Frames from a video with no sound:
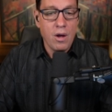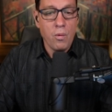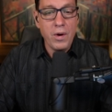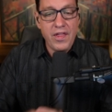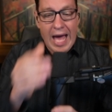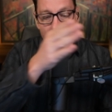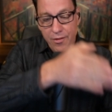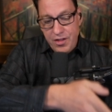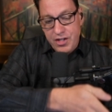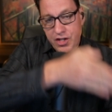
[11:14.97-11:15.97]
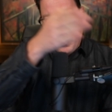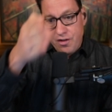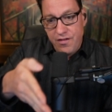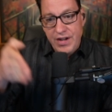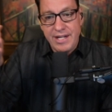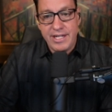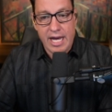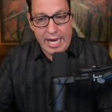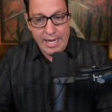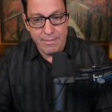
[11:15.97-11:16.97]
without the serving
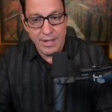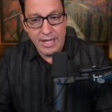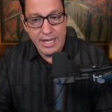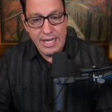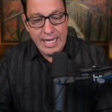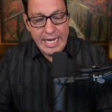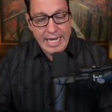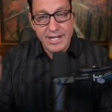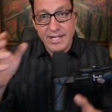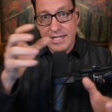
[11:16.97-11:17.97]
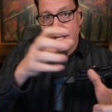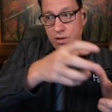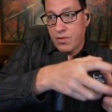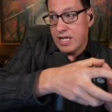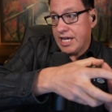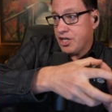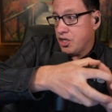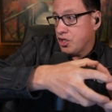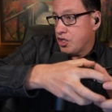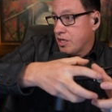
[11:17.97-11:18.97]
time is the
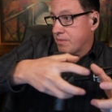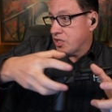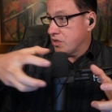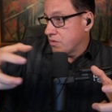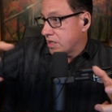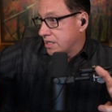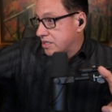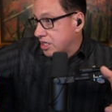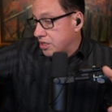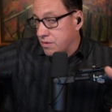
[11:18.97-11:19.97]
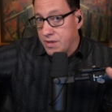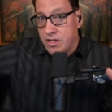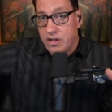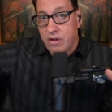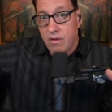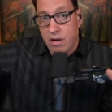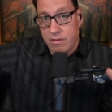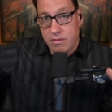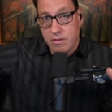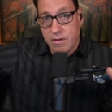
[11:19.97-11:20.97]
relationship still continuing to
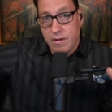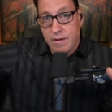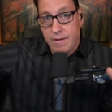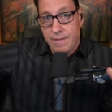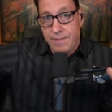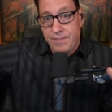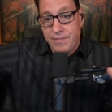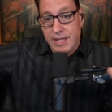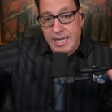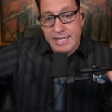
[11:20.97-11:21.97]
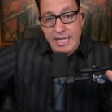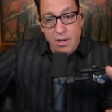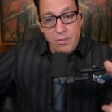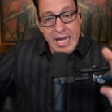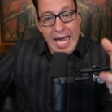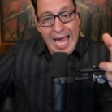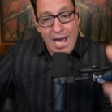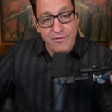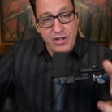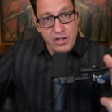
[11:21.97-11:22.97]
grow it's like we
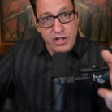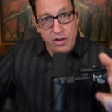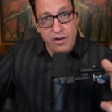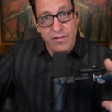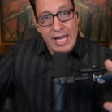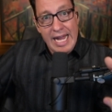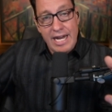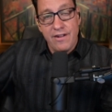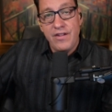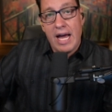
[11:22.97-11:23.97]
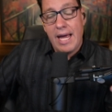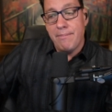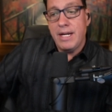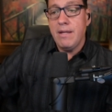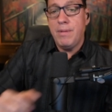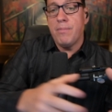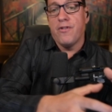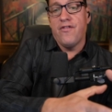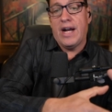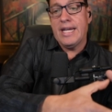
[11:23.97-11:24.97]
have to serve and if not and many people
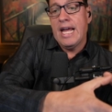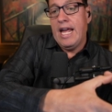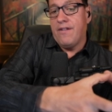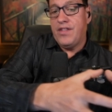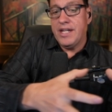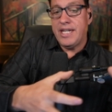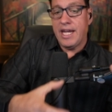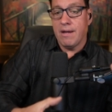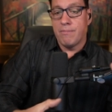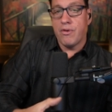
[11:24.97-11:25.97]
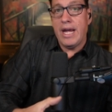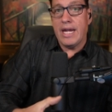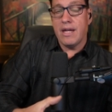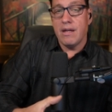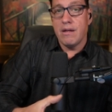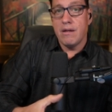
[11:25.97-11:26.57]
find if they take a break